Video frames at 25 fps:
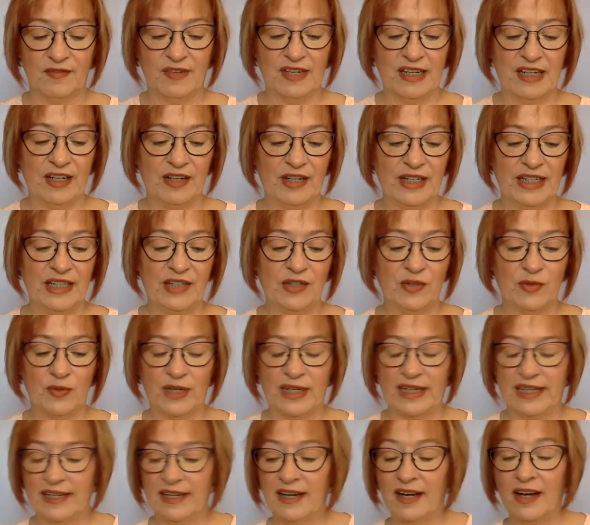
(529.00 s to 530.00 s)
very
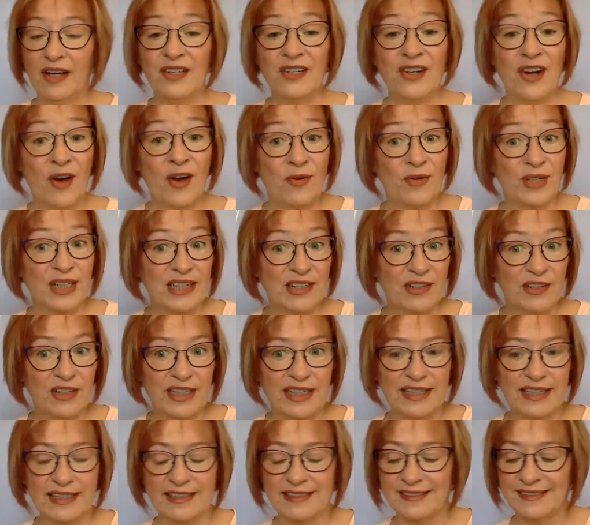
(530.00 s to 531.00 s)
annoying. No, here
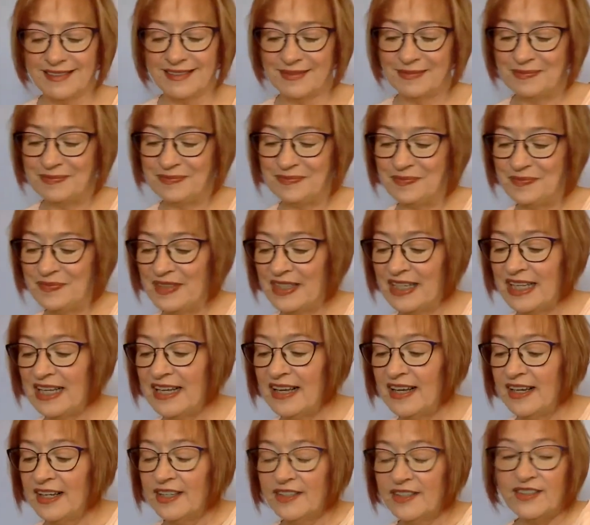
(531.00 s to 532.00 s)
it is.
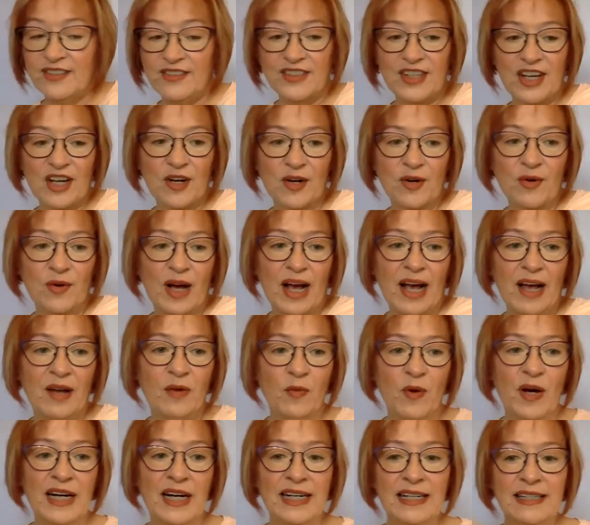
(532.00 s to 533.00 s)
So I
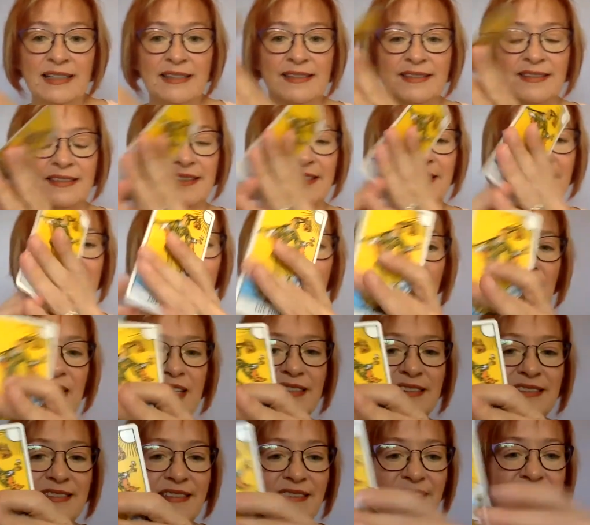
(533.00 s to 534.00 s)
want us to
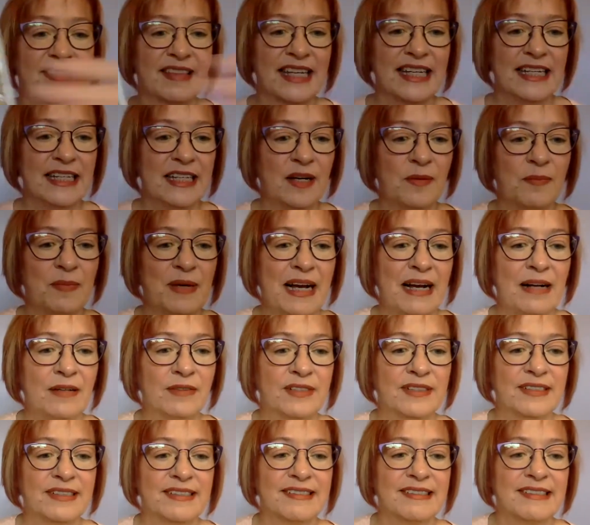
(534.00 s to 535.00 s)
just think about
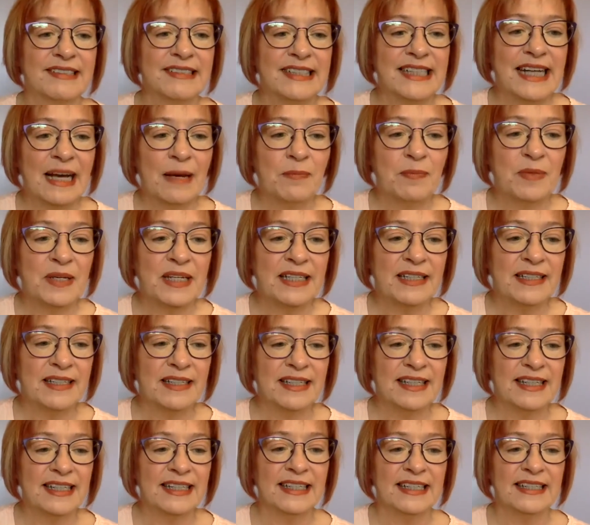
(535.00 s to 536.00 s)
stepping
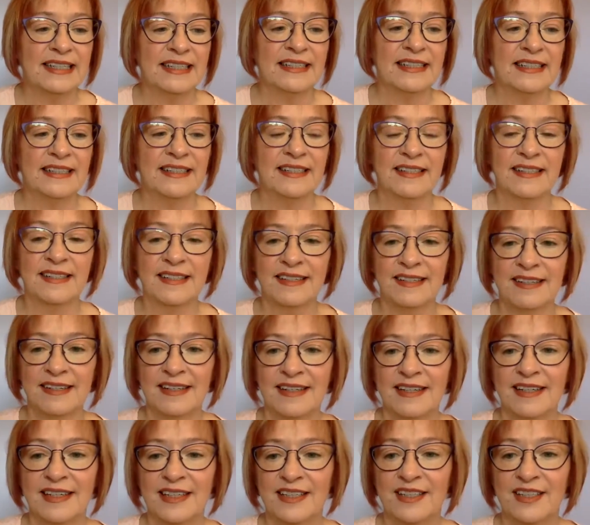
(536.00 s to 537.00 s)
in
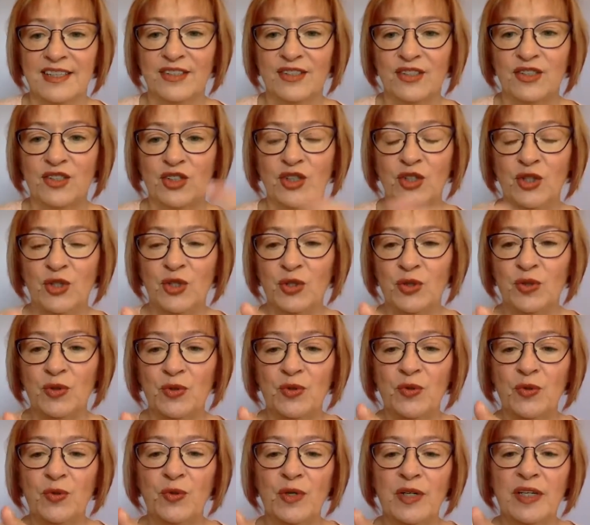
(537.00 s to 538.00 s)

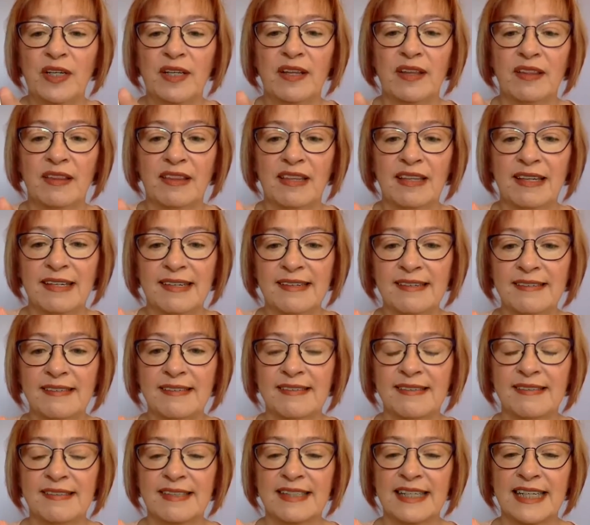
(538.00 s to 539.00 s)
to
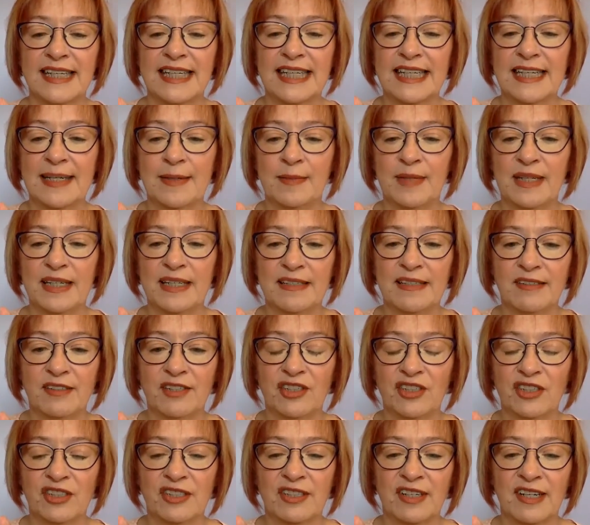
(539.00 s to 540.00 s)
this
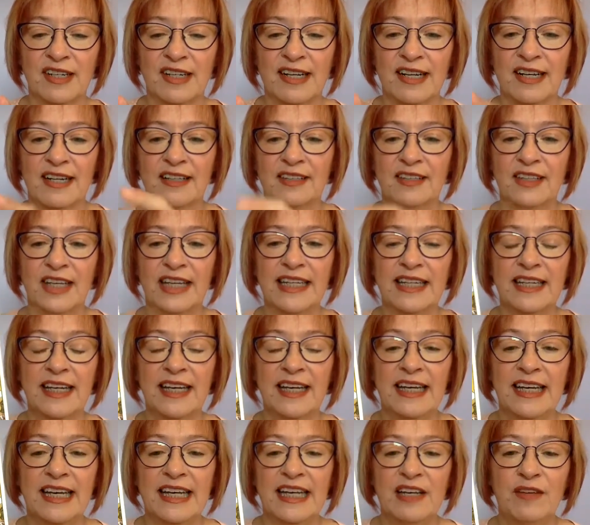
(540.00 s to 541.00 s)
image. Like
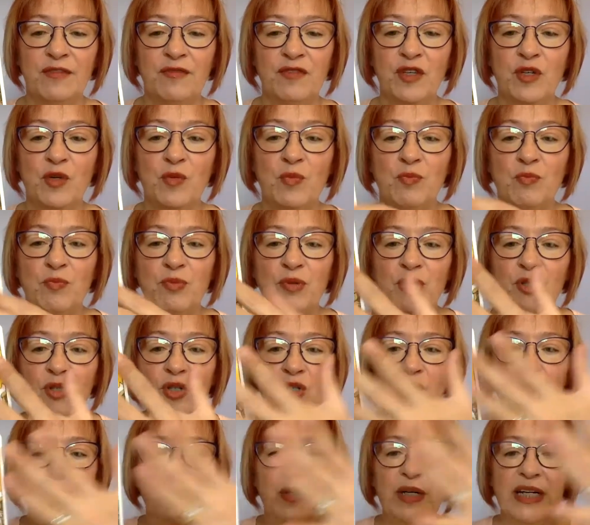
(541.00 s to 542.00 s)
if you
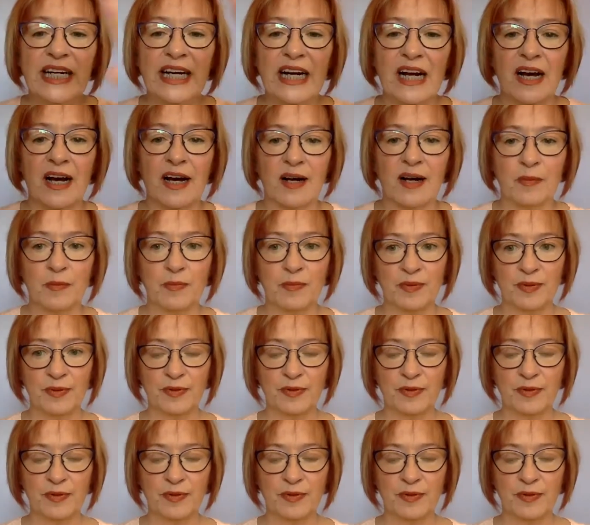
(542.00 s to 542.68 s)
blew it up